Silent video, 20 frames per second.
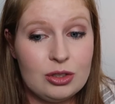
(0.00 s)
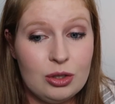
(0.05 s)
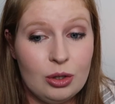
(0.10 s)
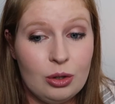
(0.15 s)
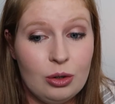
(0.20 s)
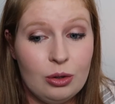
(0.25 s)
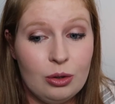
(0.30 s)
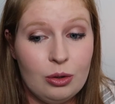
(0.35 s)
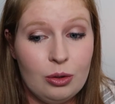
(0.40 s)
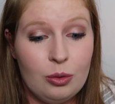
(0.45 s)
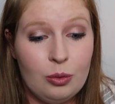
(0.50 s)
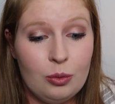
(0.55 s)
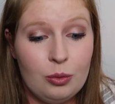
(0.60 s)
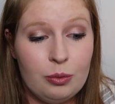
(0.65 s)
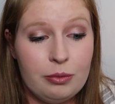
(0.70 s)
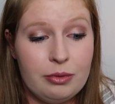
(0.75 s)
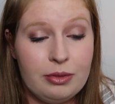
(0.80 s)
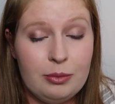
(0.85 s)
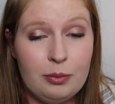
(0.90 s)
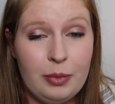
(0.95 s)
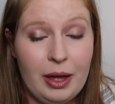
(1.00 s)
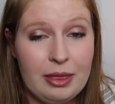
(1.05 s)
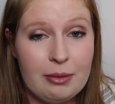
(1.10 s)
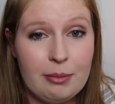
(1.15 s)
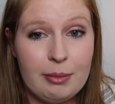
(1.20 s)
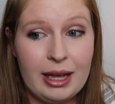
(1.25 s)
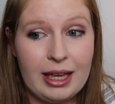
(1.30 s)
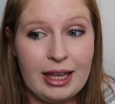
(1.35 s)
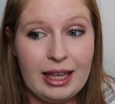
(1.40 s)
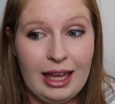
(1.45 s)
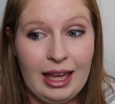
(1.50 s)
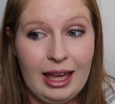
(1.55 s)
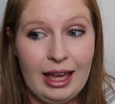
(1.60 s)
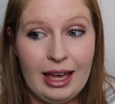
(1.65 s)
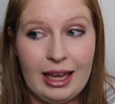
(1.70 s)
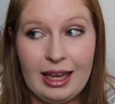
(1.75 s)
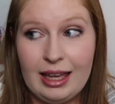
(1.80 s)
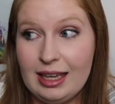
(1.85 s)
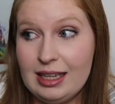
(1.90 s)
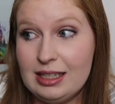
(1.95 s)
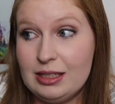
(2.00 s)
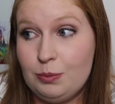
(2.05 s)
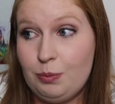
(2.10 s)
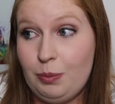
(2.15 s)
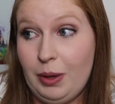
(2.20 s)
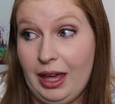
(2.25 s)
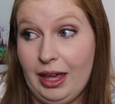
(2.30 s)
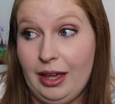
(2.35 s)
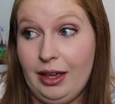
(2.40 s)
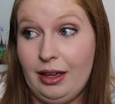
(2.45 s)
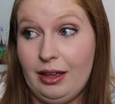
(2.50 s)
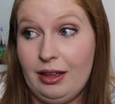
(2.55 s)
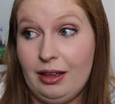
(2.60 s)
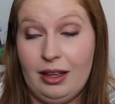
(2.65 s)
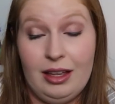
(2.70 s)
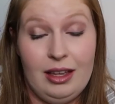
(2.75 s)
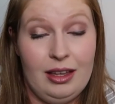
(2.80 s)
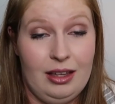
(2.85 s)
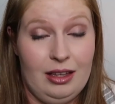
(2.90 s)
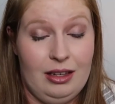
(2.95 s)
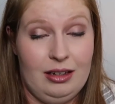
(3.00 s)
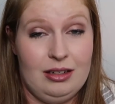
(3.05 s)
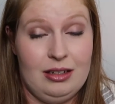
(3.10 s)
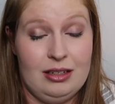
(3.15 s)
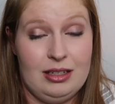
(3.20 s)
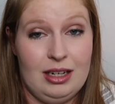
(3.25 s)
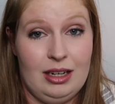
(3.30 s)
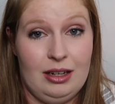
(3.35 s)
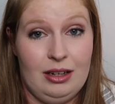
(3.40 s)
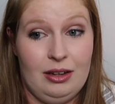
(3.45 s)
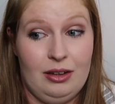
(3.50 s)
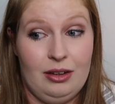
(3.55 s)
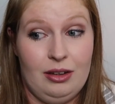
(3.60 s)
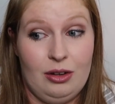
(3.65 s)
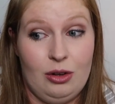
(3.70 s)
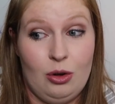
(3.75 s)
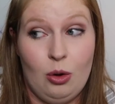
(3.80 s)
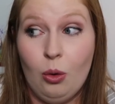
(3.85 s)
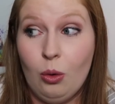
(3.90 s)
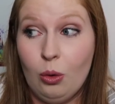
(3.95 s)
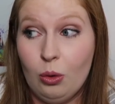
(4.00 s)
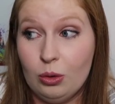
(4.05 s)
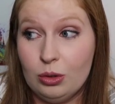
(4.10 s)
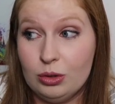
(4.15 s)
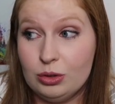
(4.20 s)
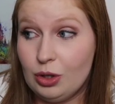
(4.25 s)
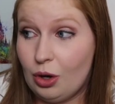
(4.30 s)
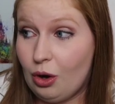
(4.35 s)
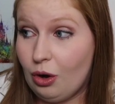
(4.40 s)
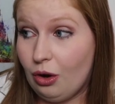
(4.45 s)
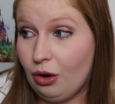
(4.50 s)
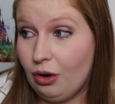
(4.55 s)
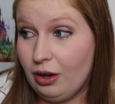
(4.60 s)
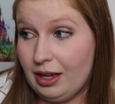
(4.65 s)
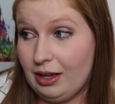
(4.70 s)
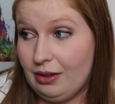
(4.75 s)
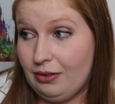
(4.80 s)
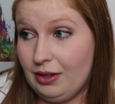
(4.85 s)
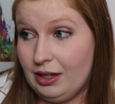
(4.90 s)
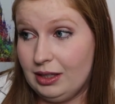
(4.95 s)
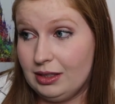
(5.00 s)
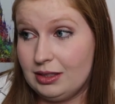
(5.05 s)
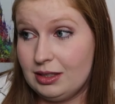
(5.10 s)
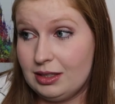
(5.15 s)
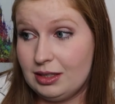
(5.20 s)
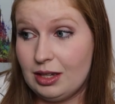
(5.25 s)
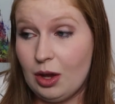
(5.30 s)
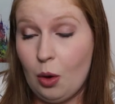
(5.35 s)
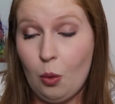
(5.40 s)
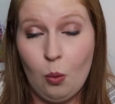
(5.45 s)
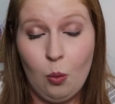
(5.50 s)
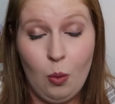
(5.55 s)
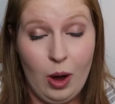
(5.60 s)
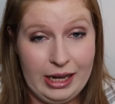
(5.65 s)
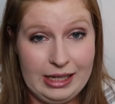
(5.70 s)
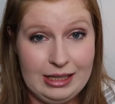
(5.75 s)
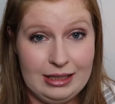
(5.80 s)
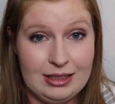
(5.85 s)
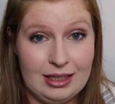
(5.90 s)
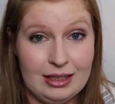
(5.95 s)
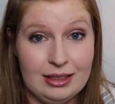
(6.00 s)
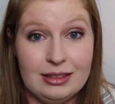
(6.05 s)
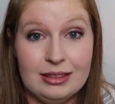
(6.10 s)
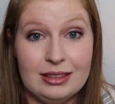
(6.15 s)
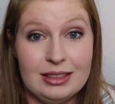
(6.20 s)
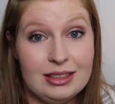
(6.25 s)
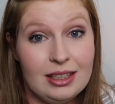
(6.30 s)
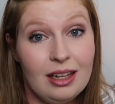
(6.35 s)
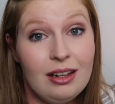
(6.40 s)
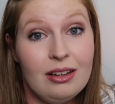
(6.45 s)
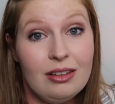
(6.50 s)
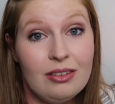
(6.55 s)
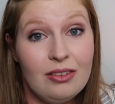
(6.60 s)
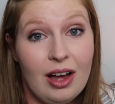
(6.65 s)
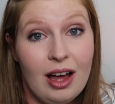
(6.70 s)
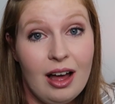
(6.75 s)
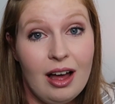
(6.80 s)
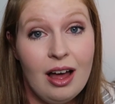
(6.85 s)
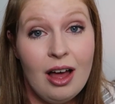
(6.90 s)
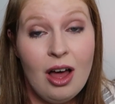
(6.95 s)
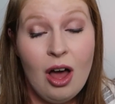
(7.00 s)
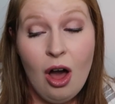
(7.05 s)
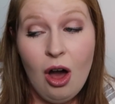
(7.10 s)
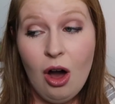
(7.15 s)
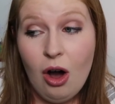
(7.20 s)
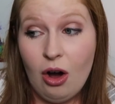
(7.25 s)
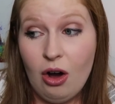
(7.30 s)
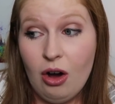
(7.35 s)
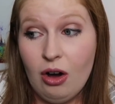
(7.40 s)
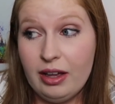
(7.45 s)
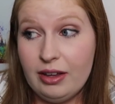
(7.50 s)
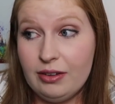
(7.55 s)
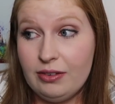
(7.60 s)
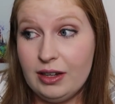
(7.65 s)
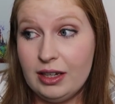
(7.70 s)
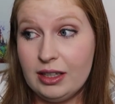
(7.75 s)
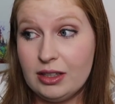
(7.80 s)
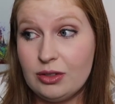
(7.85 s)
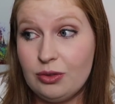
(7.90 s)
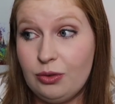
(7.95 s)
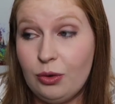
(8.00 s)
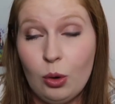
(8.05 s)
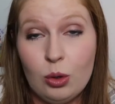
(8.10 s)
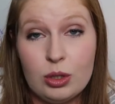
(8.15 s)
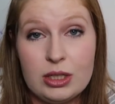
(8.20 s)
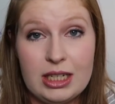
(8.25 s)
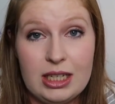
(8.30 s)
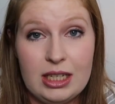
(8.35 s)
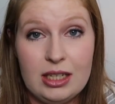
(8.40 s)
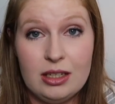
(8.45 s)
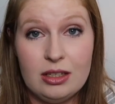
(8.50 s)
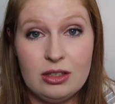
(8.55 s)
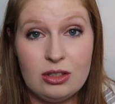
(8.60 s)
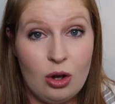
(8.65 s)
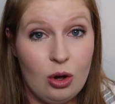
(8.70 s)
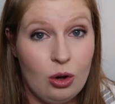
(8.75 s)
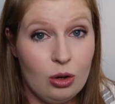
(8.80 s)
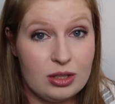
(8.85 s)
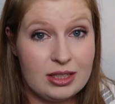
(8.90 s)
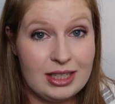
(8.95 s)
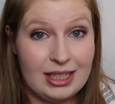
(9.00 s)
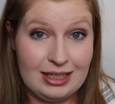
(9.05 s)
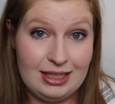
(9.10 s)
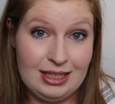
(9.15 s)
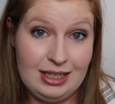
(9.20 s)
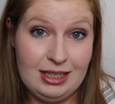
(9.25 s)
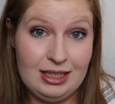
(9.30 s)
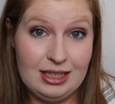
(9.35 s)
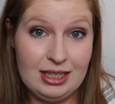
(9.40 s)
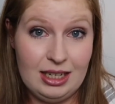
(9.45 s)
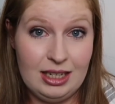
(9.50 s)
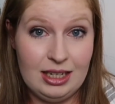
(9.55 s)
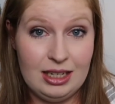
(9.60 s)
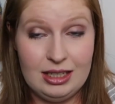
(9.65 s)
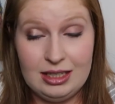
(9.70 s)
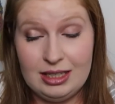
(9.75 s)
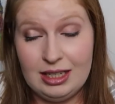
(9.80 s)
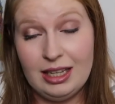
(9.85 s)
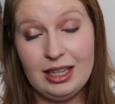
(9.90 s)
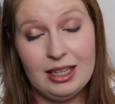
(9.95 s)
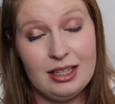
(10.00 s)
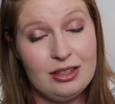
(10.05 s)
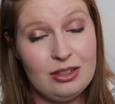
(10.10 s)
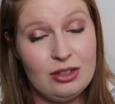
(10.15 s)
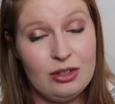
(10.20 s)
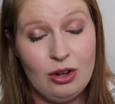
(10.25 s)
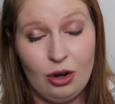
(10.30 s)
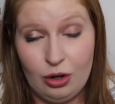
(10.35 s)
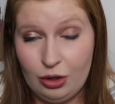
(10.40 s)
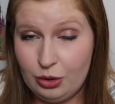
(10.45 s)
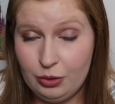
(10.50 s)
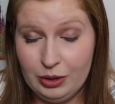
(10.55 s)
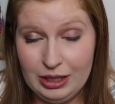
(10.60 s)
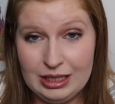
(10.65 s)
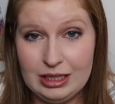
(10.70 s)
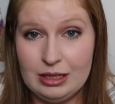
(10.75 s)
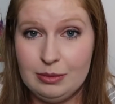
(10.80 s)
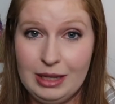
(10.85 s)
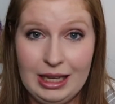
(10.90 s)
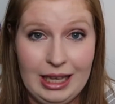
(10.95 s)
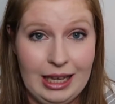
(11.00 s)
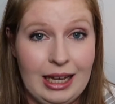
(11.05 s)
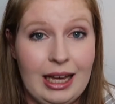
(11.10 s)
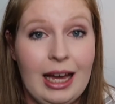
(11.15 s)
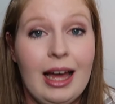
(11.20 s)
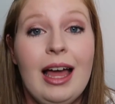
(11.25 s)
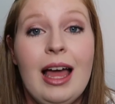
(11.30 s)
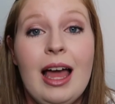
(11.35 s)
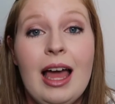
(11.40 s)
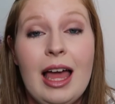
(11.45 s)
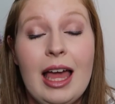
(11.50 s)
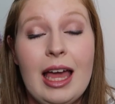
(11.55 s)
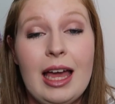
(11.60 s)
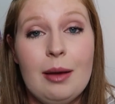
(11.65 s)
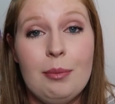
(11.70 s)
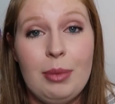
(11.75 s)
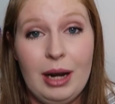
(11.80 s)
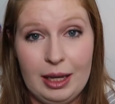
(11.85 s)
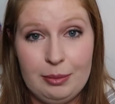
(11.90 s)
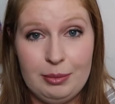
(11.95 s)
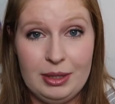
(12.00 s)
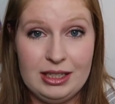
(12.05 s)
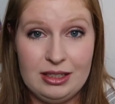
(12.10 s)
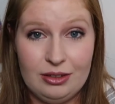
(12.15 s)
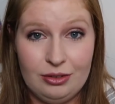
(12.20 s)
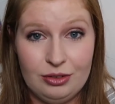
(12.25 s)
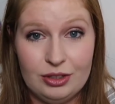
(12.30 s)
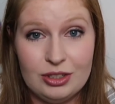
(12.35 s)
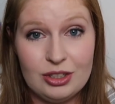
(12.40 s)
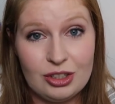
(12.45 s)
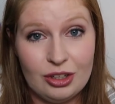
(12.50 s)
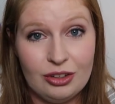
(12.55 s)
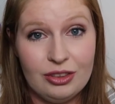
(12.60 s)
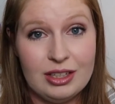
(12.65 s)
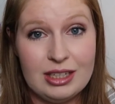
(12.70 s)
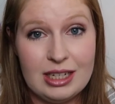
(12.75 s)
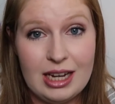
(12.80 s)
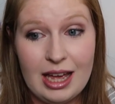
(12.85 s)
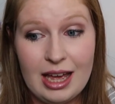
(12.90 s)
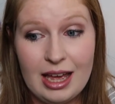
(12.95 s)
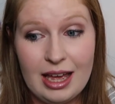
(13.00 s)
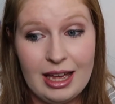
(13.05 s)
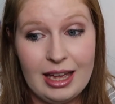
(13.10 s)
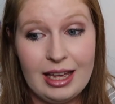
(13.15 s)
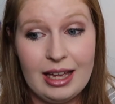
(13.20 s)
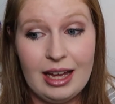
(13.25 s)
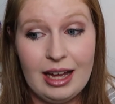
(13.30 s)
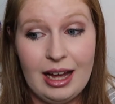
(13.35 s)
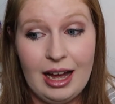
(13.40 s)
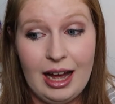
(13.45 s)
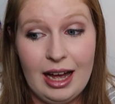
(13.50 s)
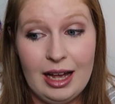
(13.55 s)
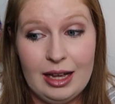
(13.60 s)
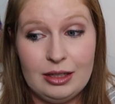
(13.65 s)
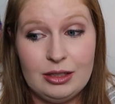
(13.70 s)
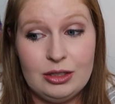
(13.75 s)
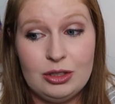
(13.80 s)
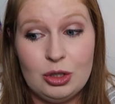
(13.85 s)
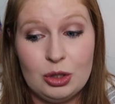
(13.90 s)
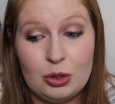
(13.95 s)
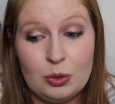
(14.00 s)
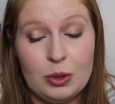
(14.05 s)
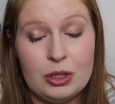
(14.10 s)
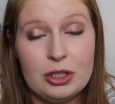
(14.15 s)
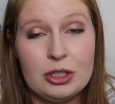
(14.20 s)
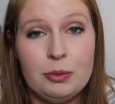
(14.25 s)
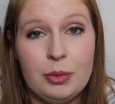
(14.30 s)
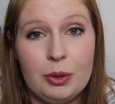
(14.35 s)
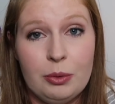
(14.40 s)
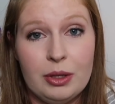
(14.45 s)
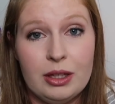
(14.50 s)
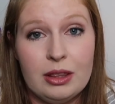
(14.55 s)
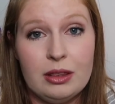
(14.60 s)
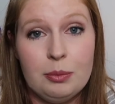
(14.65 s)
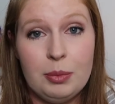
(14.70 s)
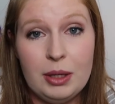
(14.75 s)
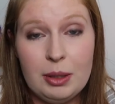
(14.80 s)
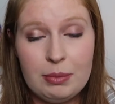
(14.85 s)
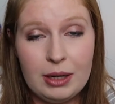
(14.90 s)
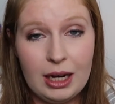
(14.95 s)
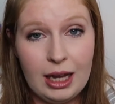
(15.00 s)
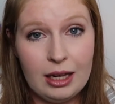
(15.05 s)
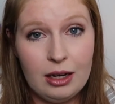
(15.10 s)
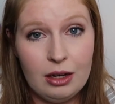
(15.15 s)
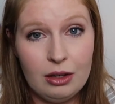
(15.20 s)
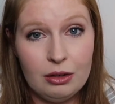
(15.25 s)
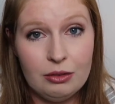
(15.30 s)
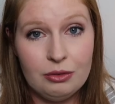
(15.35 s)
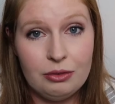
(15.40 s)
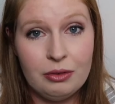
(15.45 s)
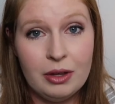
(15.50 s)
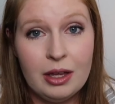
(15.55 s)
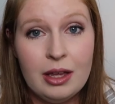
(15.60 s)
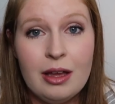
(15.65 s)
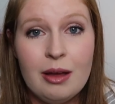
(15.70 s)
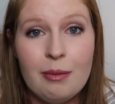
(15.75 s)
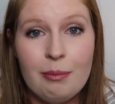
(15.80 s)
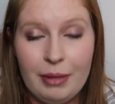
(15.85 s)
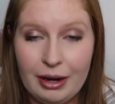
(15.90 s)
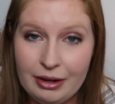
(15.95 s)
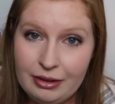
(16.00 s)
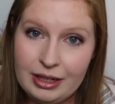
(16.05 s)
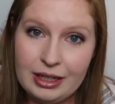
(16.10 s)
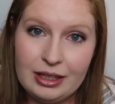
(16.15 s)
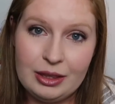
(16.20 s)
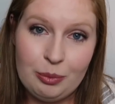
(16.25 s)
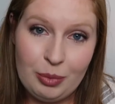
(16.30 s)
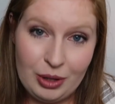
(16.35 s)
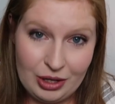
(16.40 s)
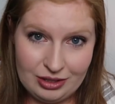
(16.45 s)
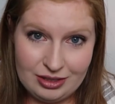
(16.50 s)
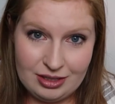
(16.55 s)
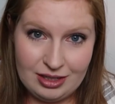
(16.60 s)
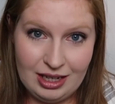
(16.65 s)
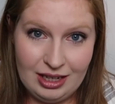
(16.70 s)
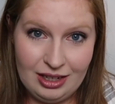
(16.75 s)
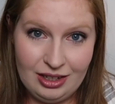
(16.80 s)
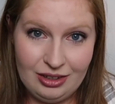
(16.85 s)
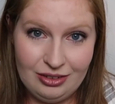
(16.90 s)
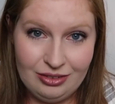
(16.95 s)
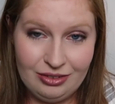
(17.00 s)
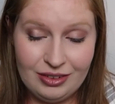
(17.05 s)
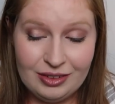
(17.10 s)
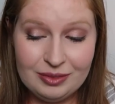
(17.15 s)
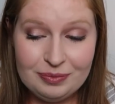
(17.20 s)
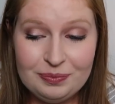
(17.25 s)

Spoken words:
So whether my cake is pink and gold, or if it's white and silver, or if it's 40 tiers or 16 tiers, is not going to make a blind bit of difference on the day. I just want to be with the people I love, marrying the person I love.